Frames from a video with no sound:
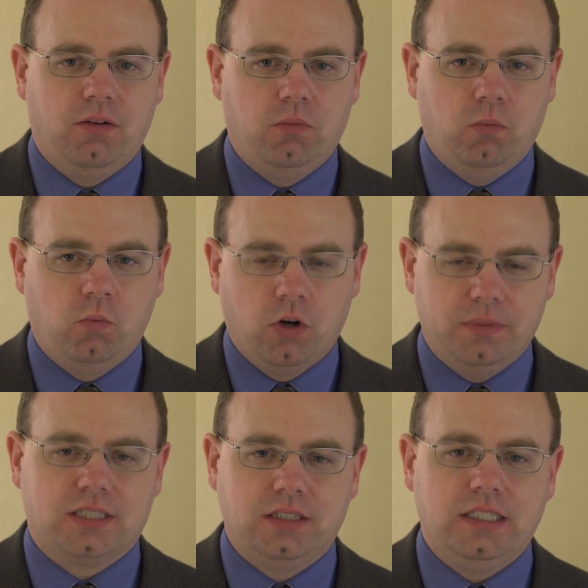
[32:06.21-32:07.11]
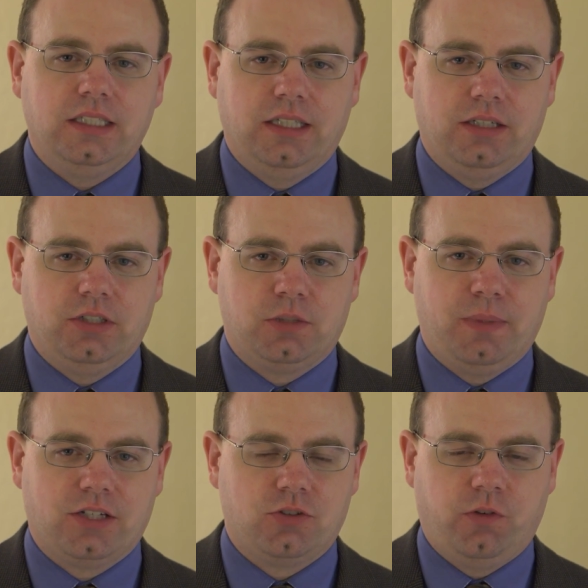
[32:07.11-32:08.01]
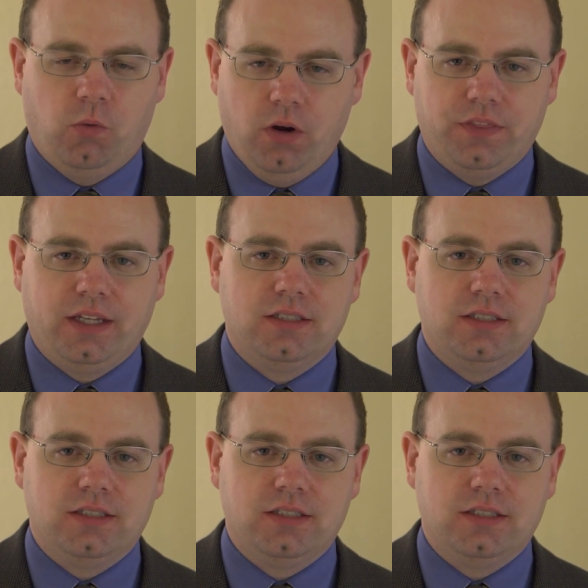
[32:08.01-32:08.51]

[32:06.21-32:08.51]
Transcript: were misleading in that respect. So for one thing